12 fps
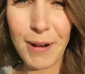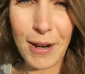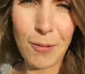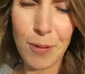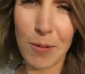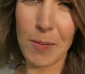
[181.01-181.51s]
went
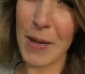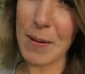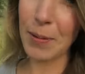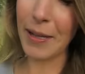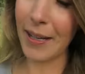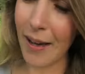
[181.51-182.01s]
up there were
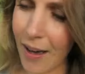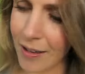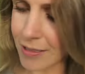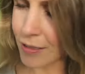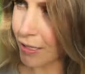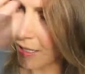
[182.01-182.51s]
people in
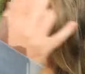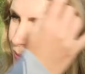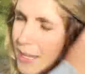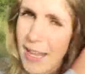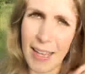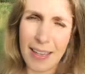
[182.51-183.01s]
cars looking at me
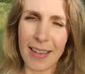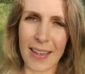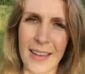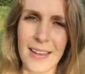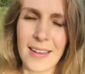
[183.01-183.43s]
like